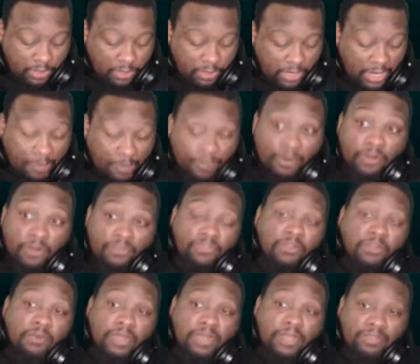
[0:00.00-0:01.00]
a
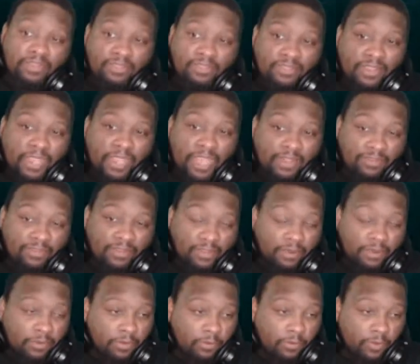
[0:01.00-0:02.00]
personal entity as
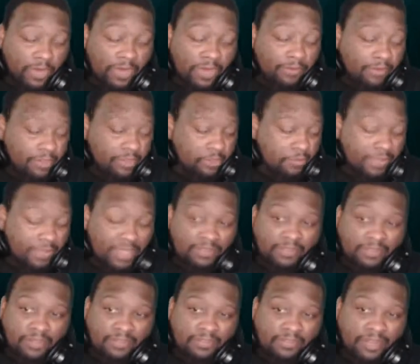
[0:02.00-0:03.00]
in whatever you make
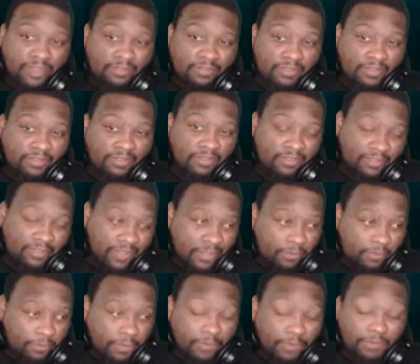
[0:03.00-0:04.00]
success is success
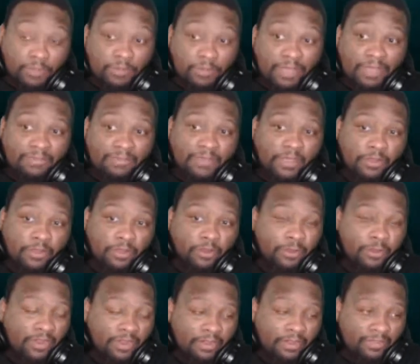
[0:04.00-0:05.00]
wherever you make failure
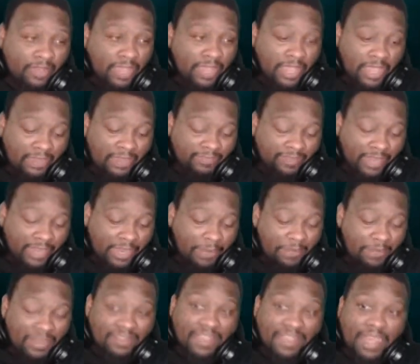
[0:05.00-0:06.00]
it is it's like a
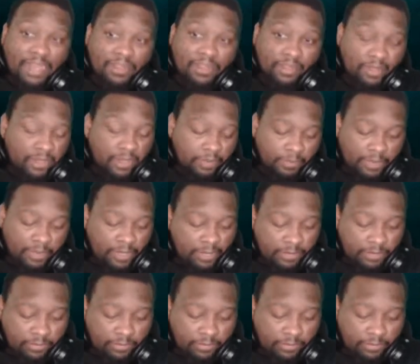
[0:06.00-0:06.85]
mentality but